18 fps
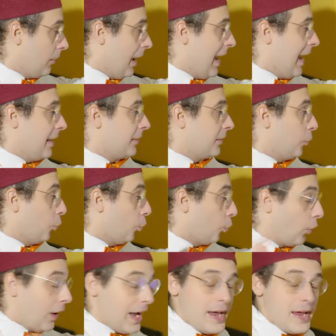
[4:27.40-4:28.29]
And
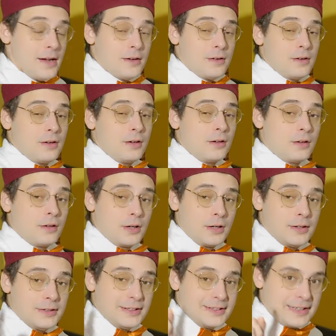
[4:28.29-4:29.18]
when
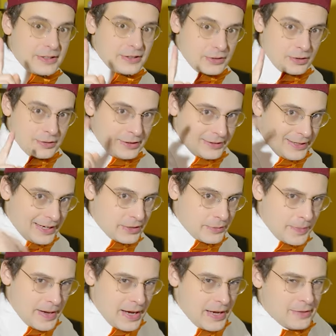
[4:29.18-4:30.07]
the
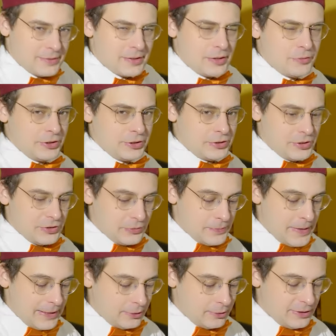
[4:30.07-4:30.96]
tight bass returns
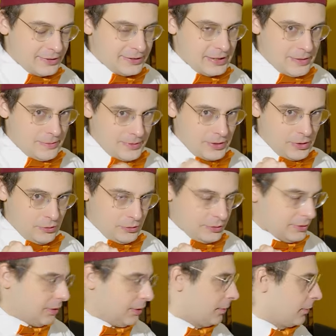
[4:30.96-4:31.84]
back to the same
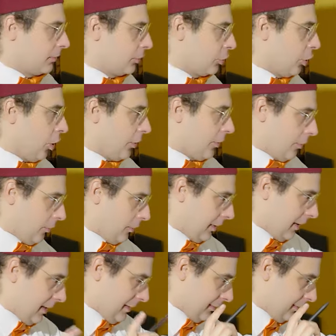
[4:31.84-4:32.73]
note,
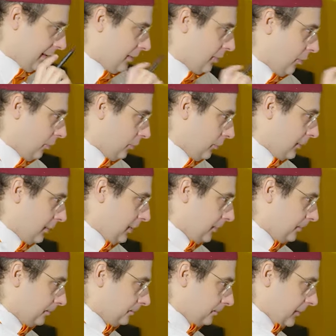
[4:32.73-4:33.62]
tono is the note,
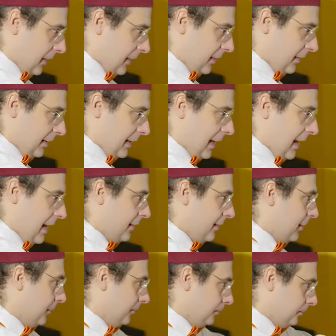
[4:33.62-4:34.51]
in this
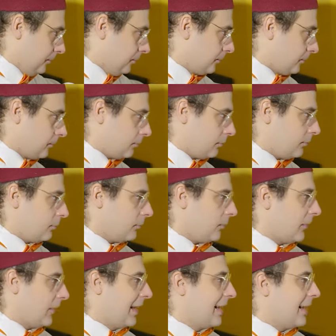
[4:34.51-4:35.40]
case
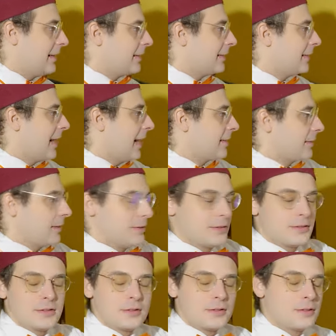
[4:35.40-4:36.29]
it doesn't